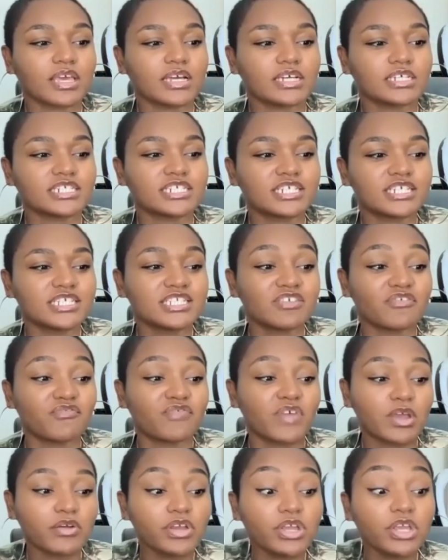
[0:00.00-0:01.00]
she's a
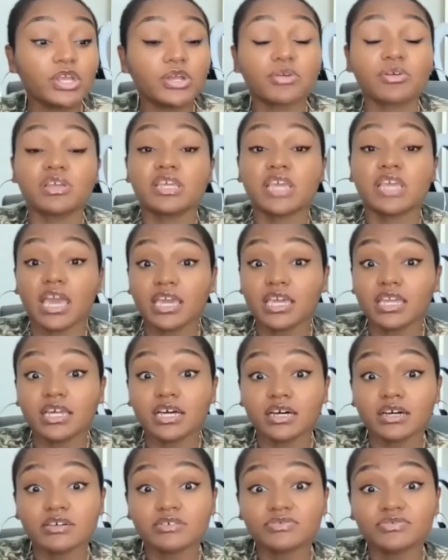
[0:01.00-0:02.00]
very
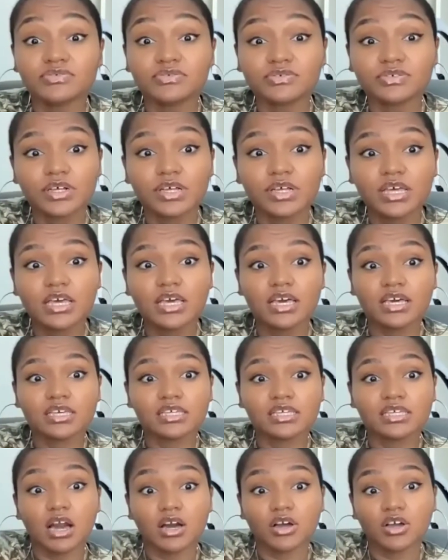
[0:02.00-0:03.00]
creative
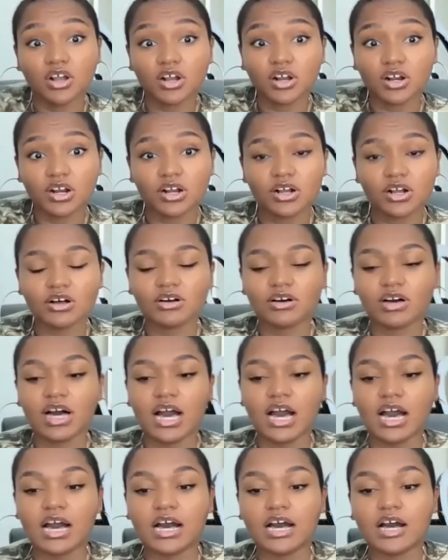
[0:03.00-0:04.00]
young girl.
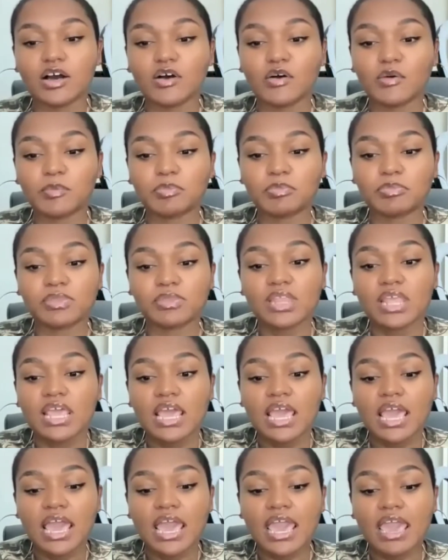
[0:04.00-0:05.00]

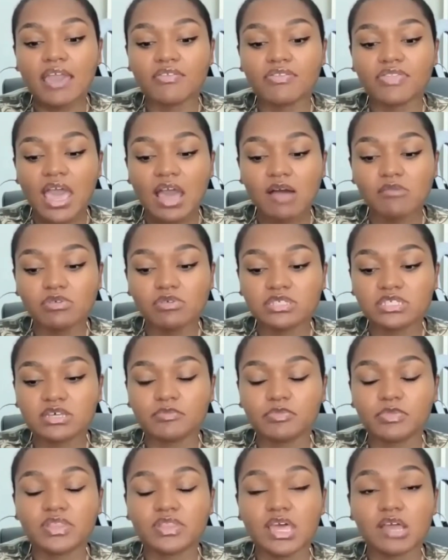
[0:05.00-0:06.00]
And that was
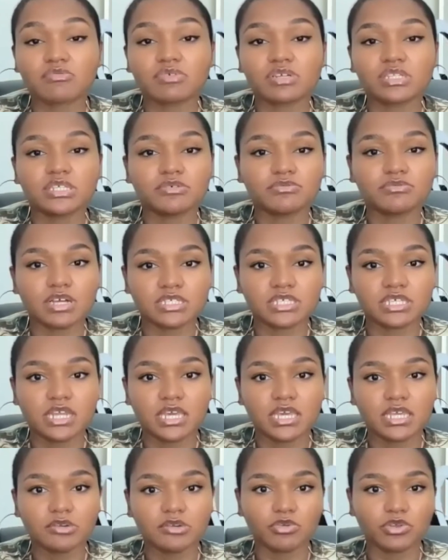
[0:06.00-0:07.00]
something that really
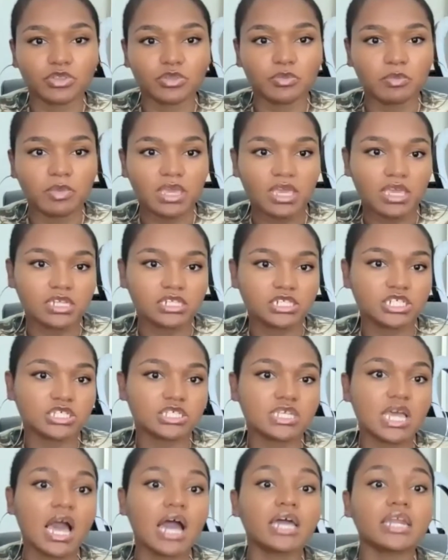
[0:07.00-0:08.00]
resonated with me,
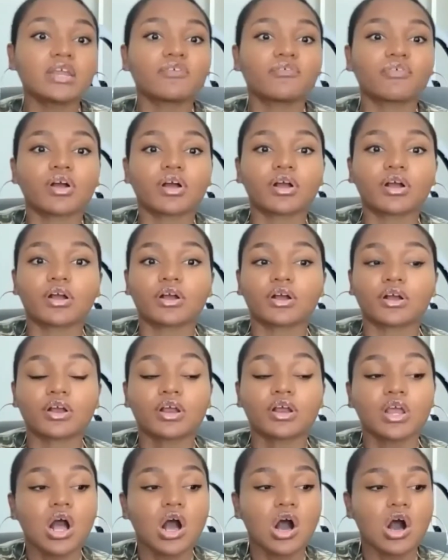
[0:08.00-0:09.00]
just kind of
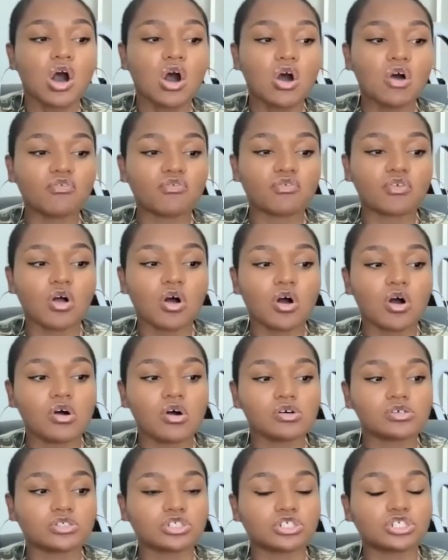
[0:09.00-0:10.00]
her
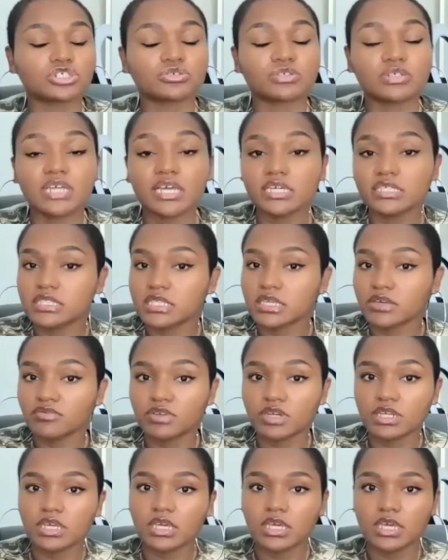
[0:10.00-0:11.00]
overall
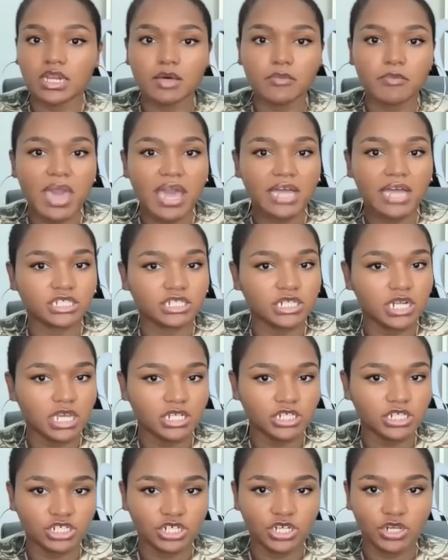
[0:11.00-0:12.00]
creativity and
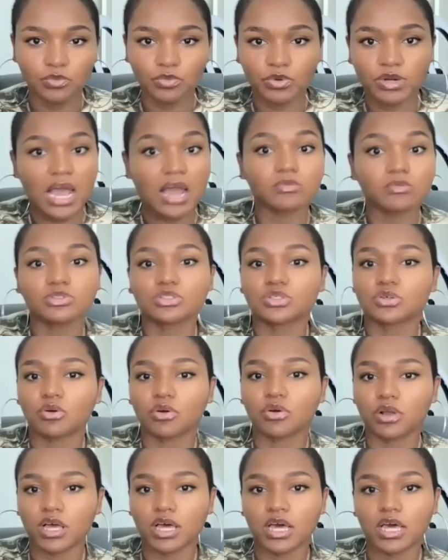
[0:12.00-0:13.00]
imagination. When I was
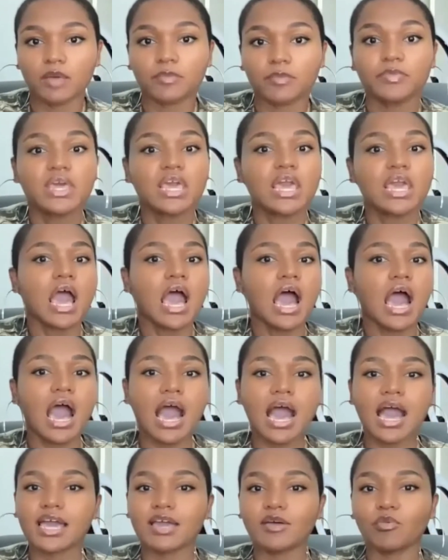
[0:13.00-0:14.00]
growing up,
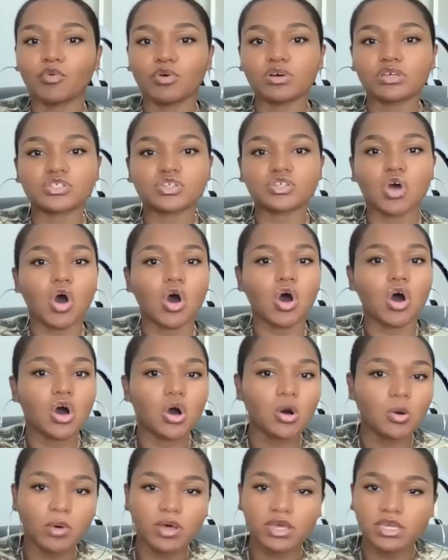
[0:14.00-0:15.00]
I was
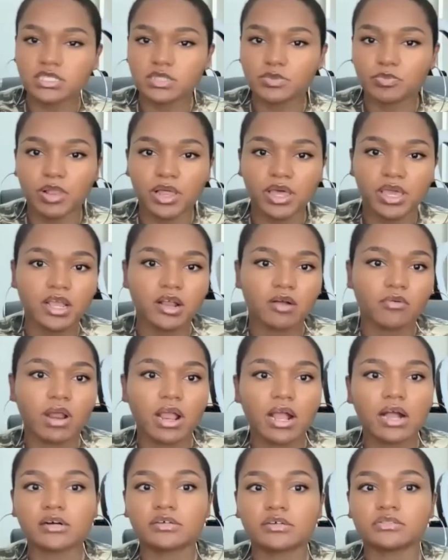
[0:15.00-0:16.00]
always playing
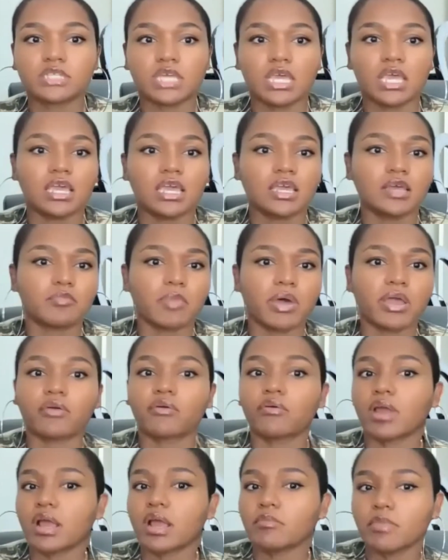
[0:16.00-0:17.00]
around in my
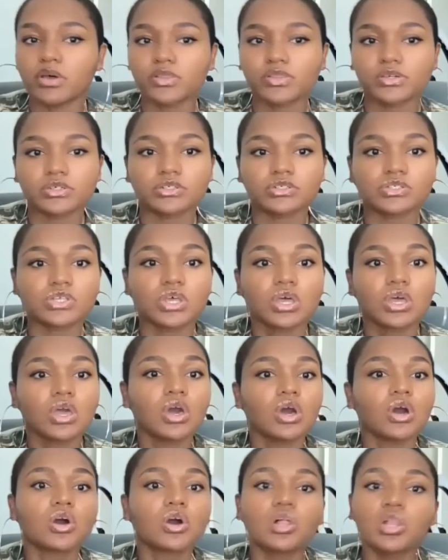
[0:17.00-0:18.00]
grandmother's
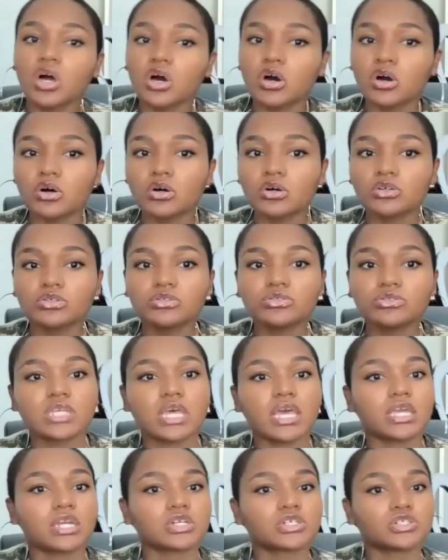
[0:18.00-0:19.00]
clothes
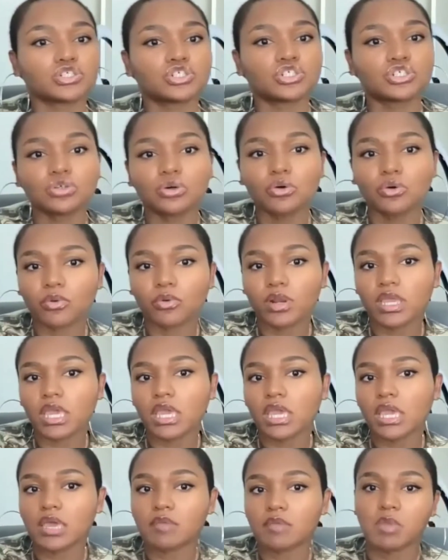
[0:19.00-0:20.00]
and her
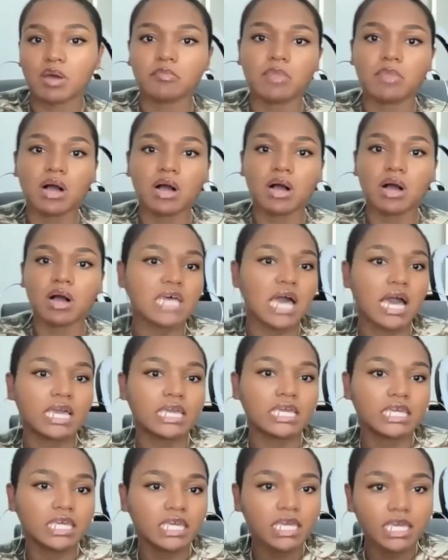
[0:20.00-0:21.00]
jewelry and my mom's high
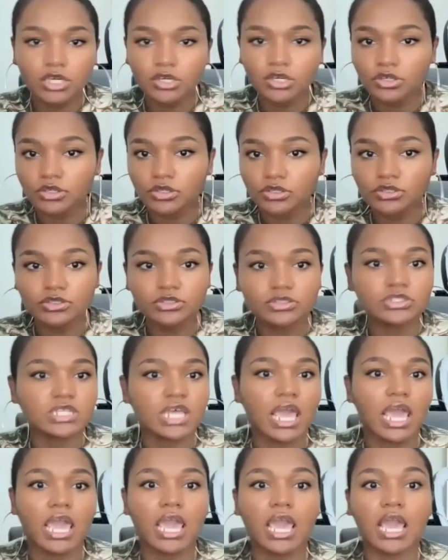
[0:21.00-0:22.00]
heels
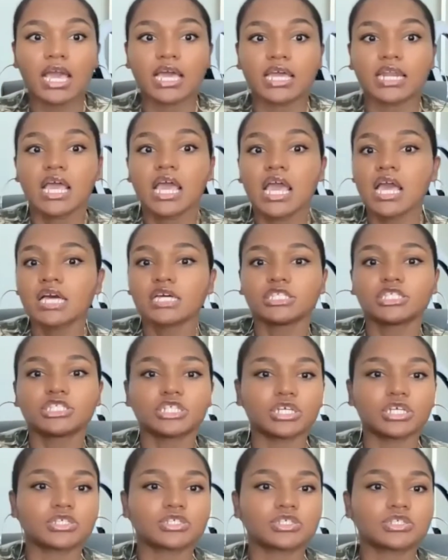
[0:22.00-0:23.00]
and
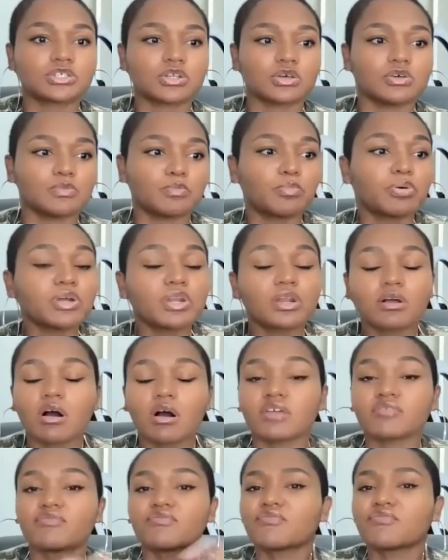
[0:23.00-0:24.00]
just putting
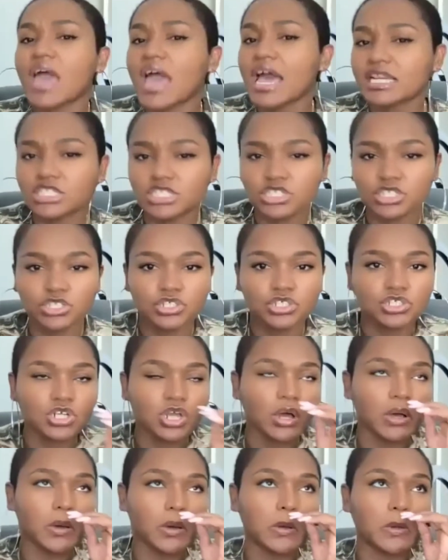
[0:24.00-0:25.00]
on fashion
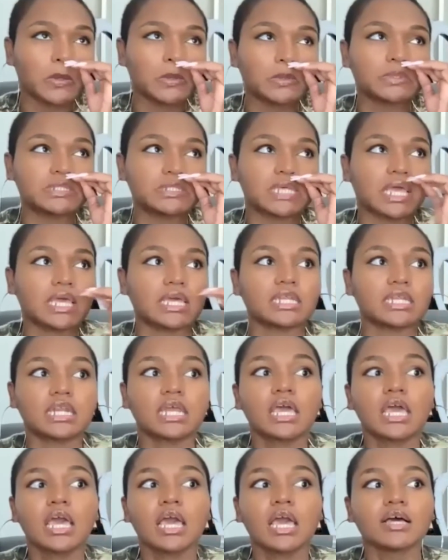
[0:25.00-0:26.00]
shows and
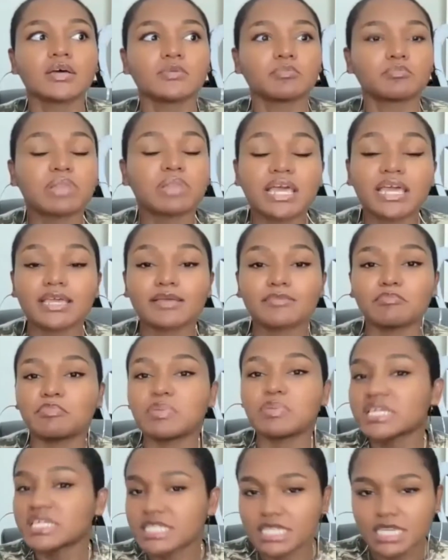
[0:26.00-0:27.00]
playing
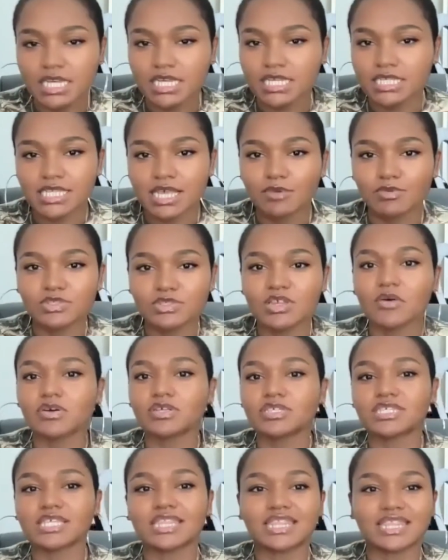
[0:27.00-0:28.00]
business. That was
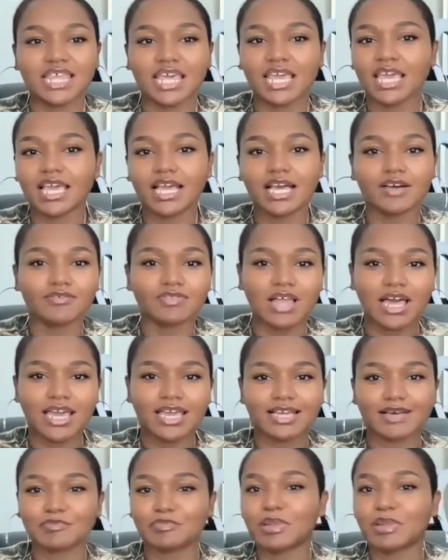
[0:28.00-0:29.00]
always a thing of
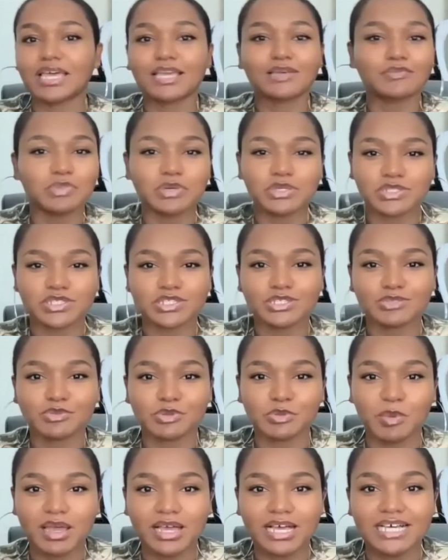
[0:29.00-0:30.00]
like playing business
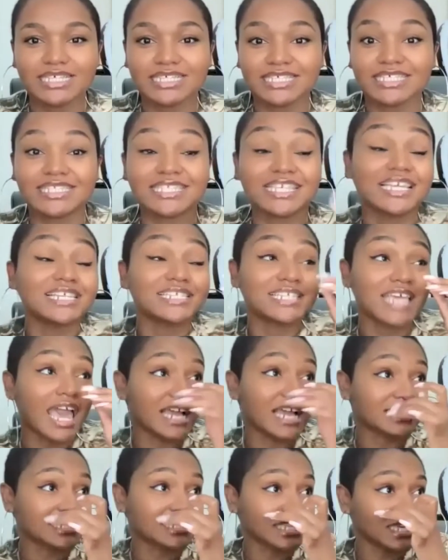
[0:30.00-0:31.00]
with my cousins. And it's
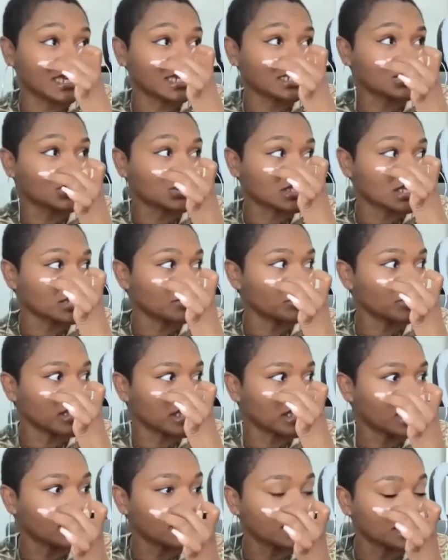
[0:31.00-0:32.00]
actually interesting
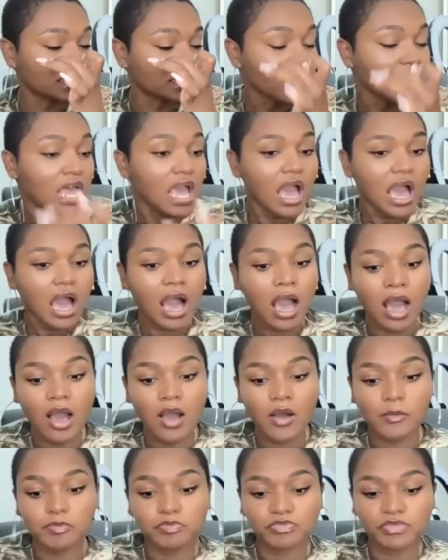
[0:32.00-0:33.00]
because
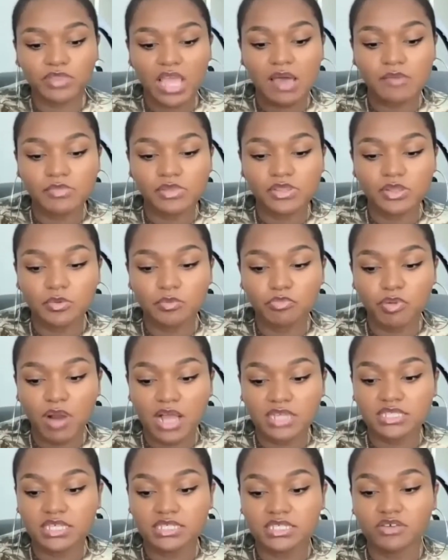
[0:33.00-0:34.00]
I'm in the
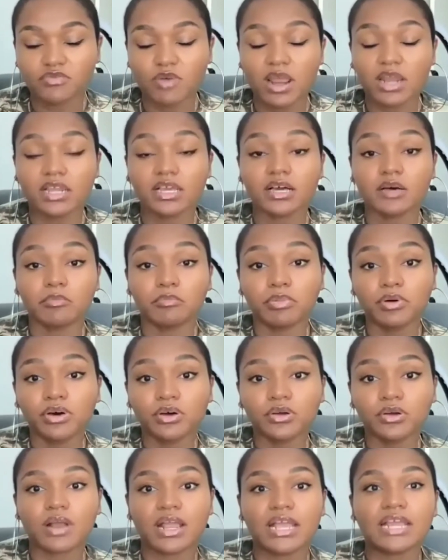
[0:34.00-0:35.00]
process of writing a
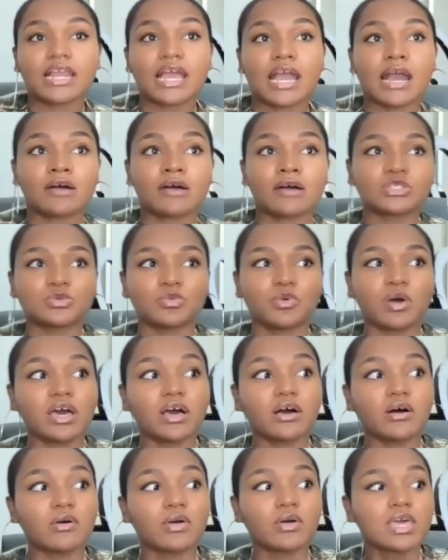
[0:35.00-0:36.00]
book right now as
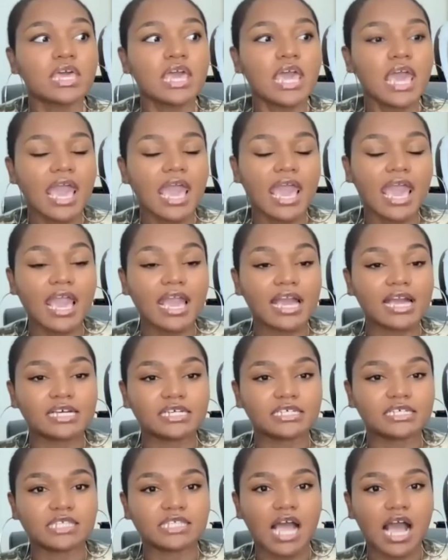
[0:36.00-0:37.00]
well.
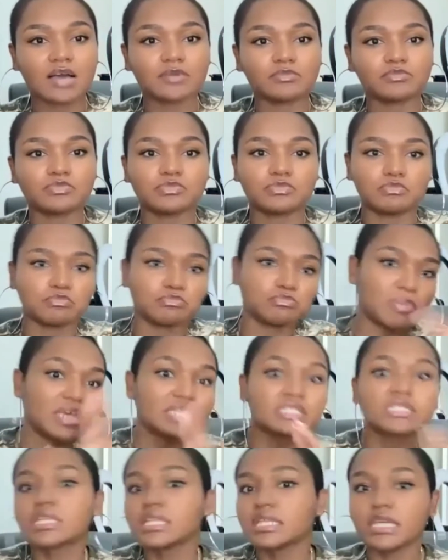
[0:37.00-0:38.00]
And I'm
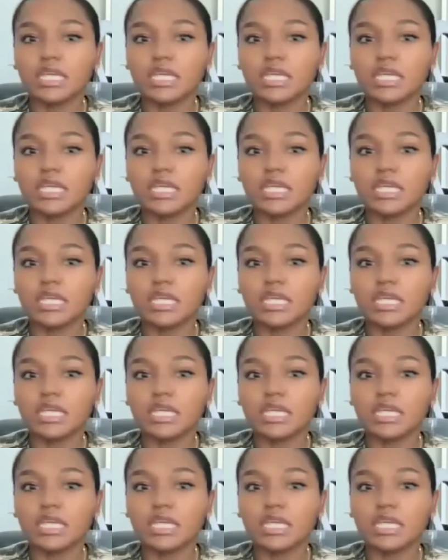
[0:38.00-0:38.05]
basically